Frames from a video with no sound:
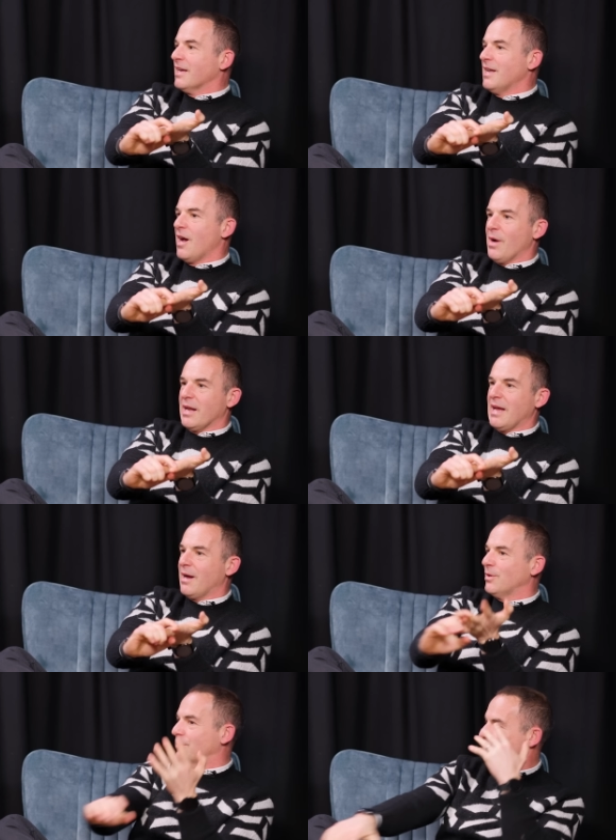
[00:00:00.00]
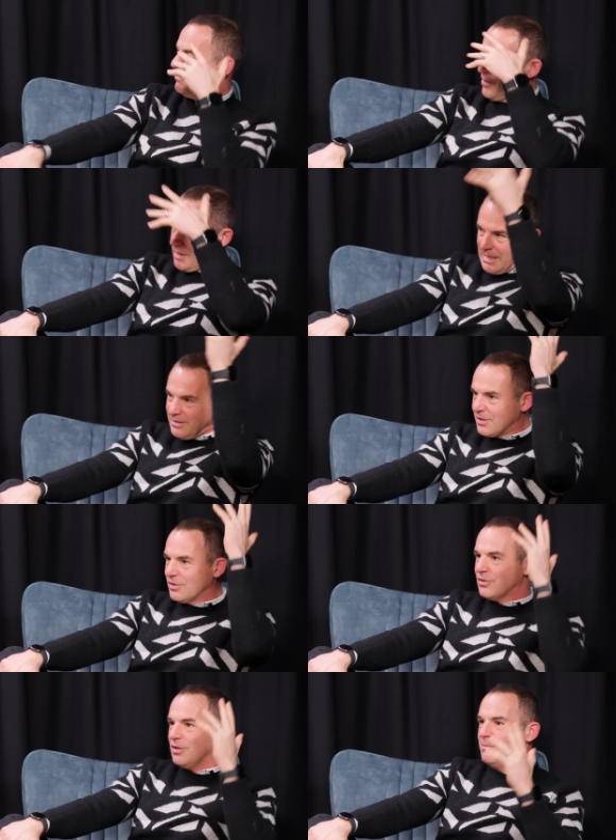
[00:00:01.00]
you know, and I was into
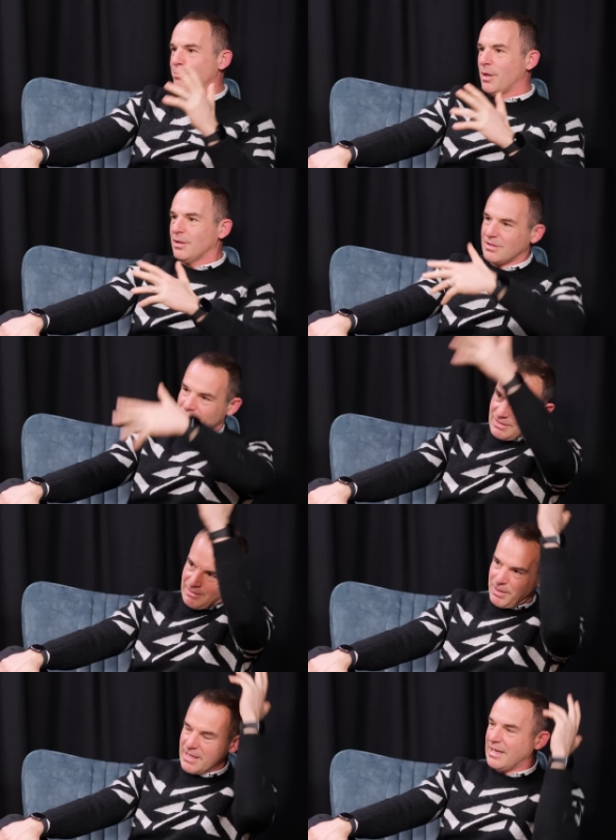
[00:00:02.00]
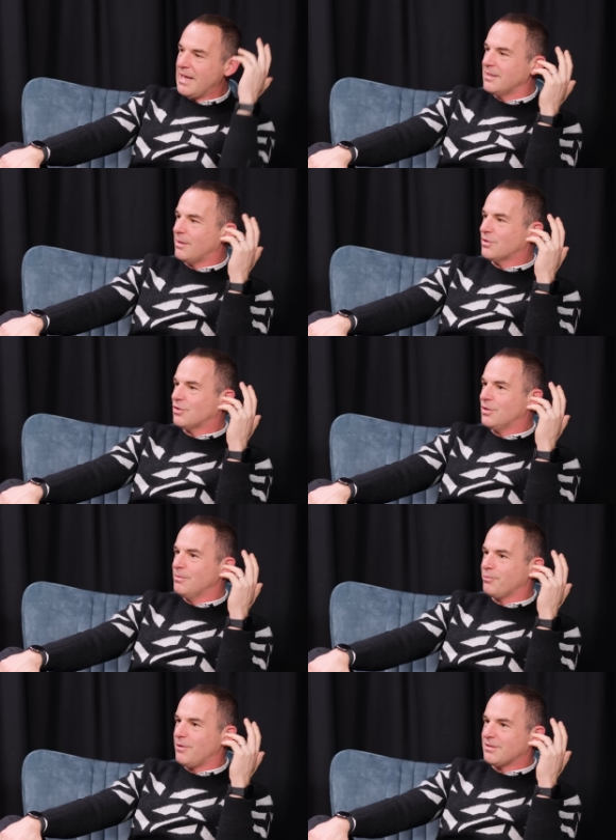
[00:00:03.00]
the student politics. And by the end, I was
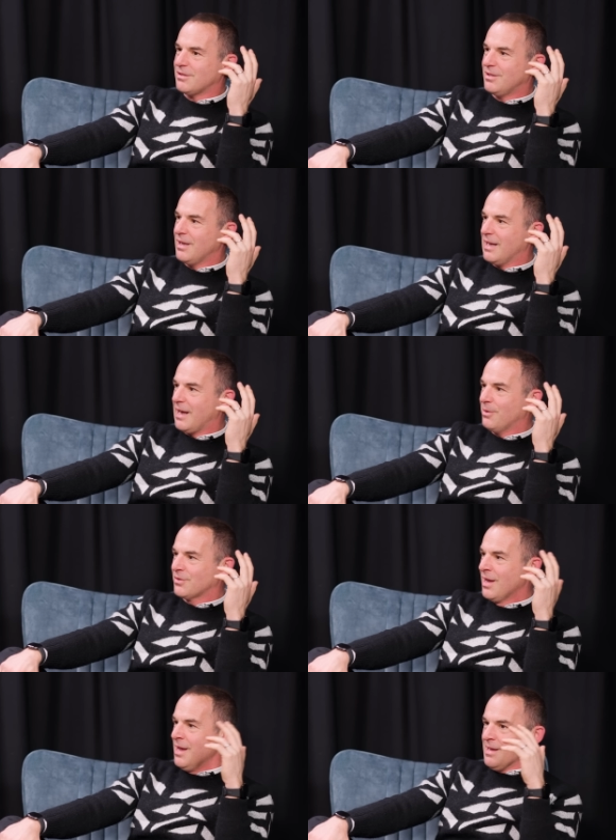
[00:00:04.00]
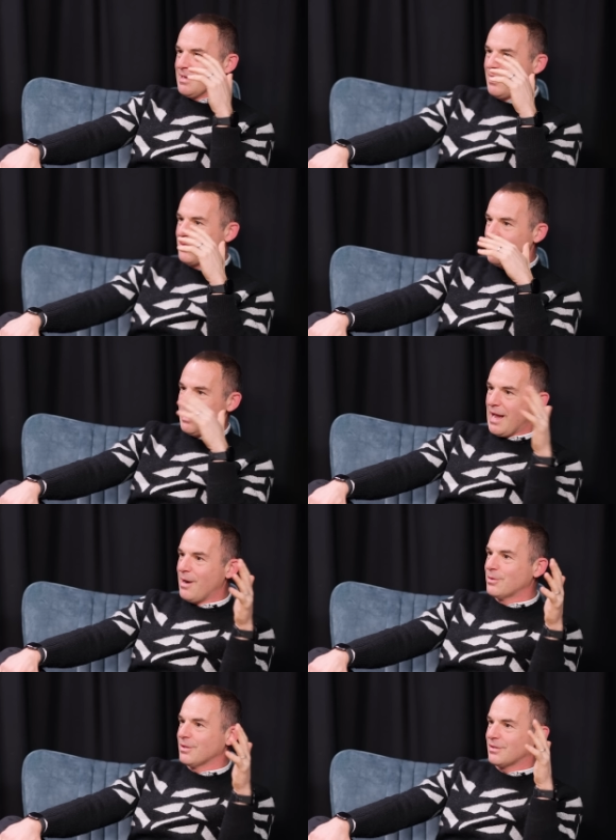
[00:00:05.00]
student president and I was, you know, the
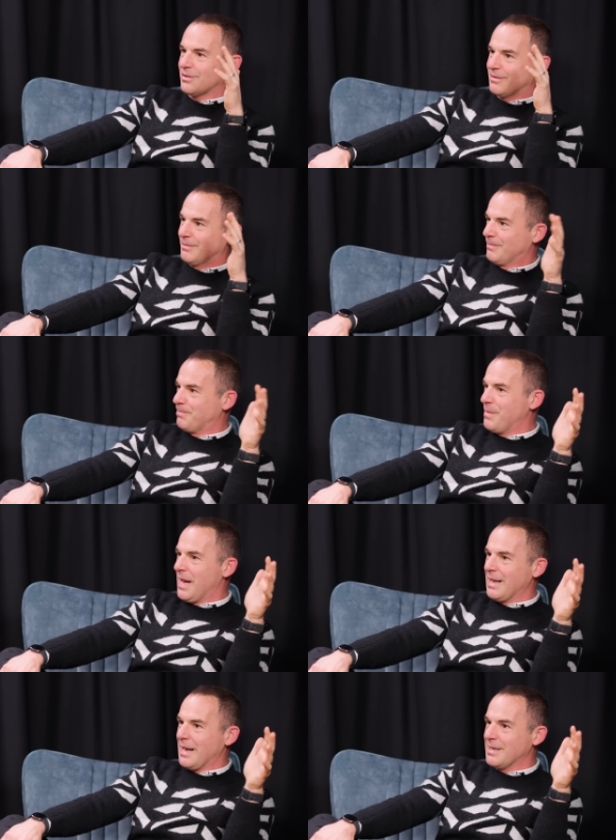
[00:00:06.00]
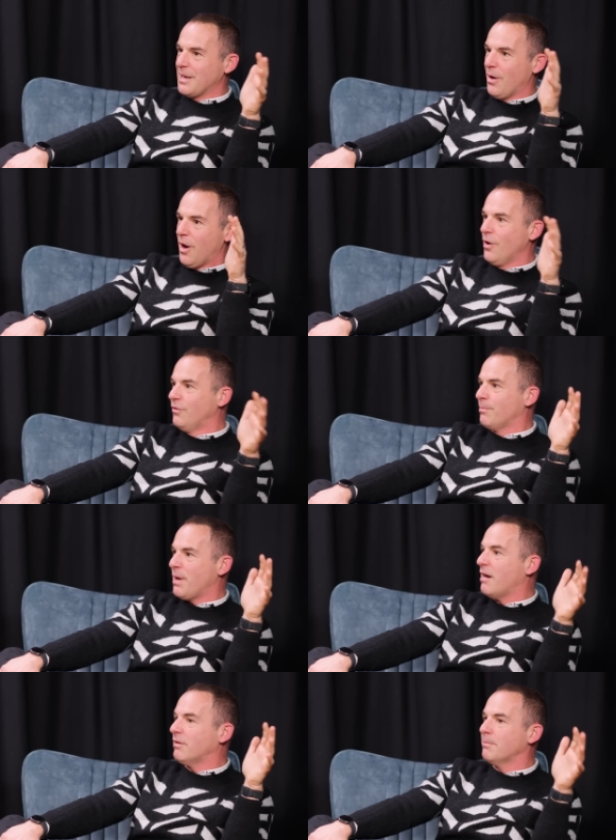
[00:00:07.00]
loudest and, and you know,
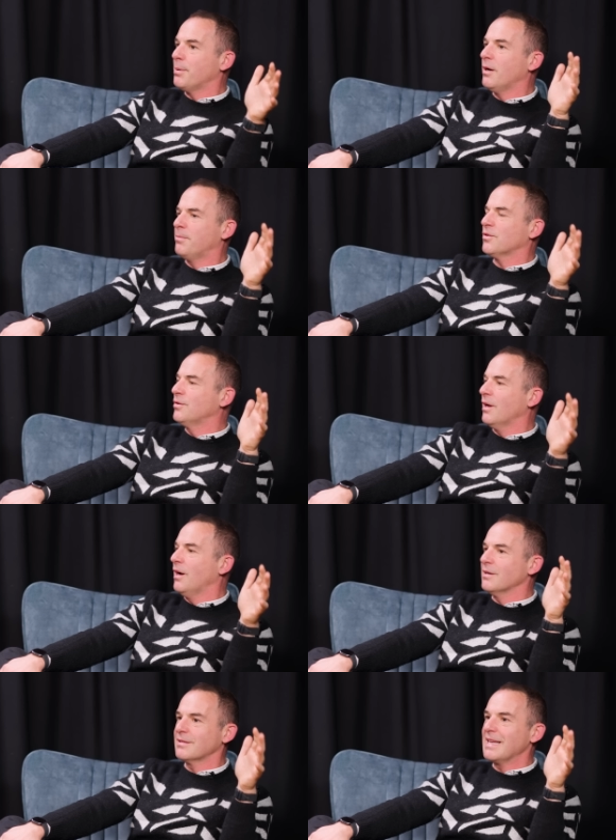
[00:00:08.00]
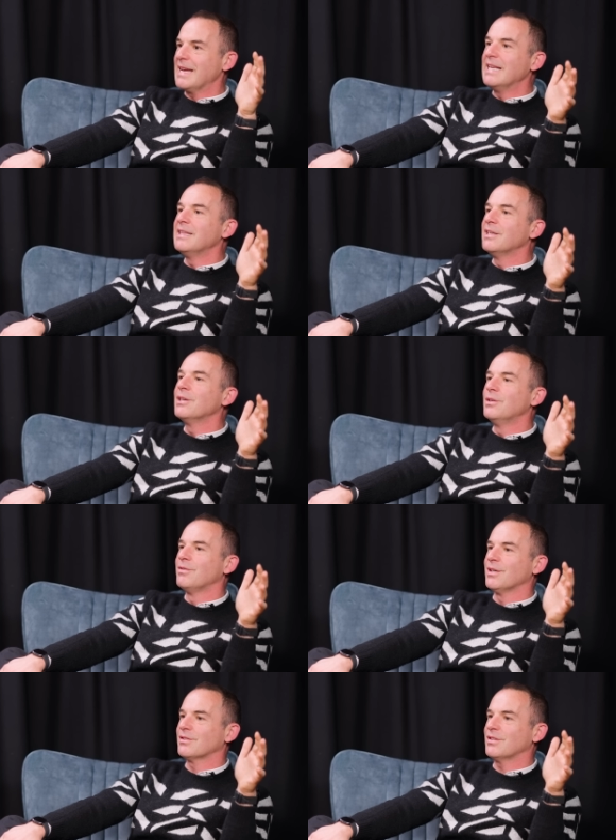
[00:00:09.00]
overbearing person in the
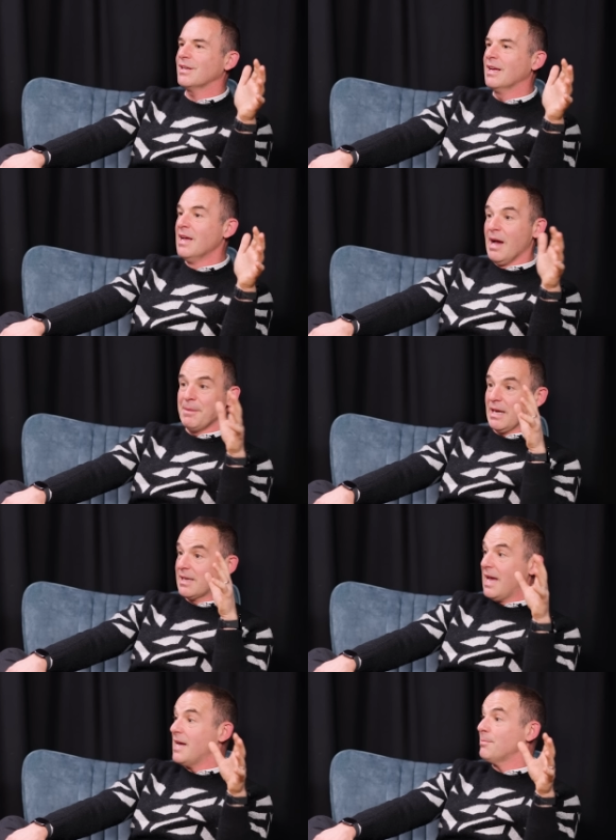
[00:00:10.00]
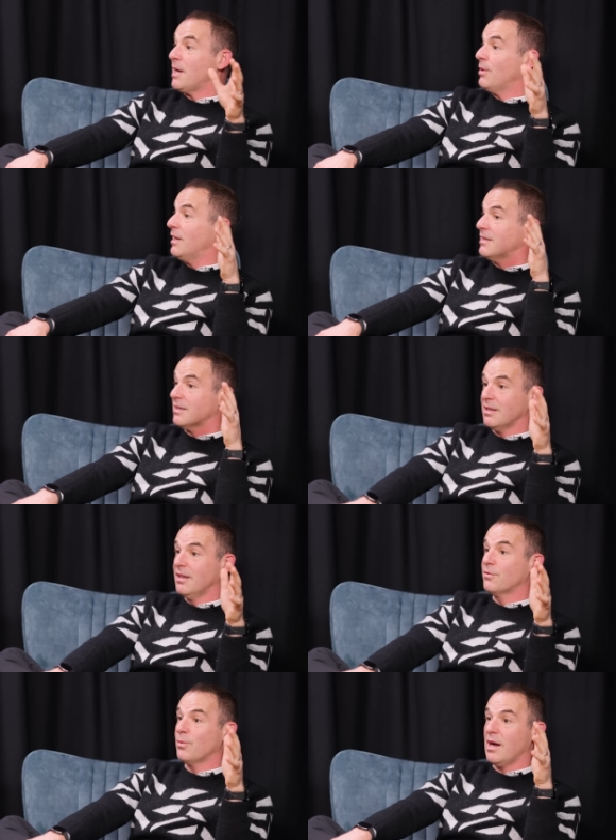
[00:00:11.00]
university. I mean, I cared about what I did, I
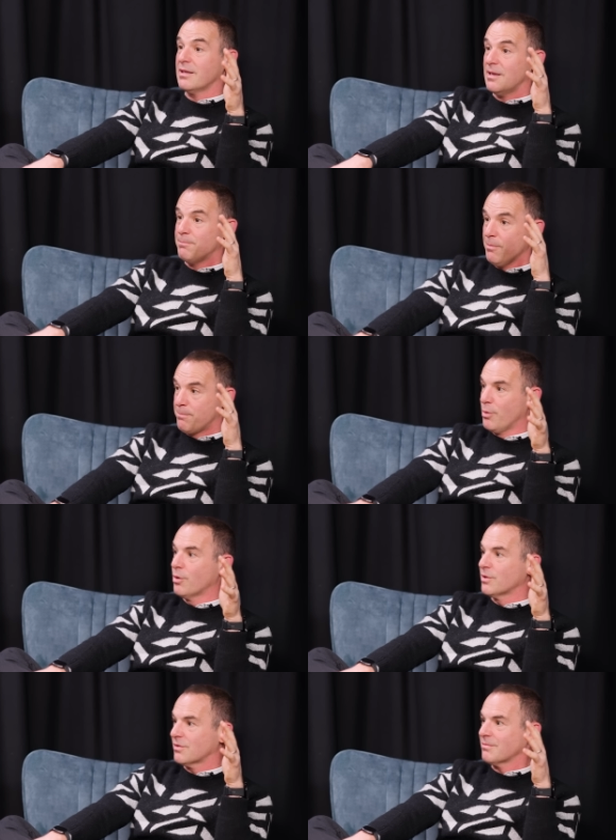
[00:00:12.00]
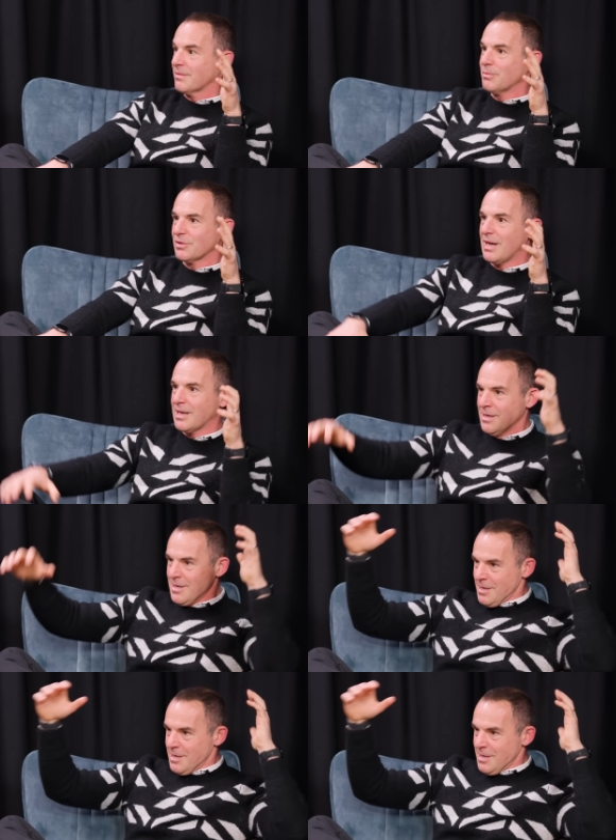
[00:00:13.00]
loved what I did, but boy, was, was I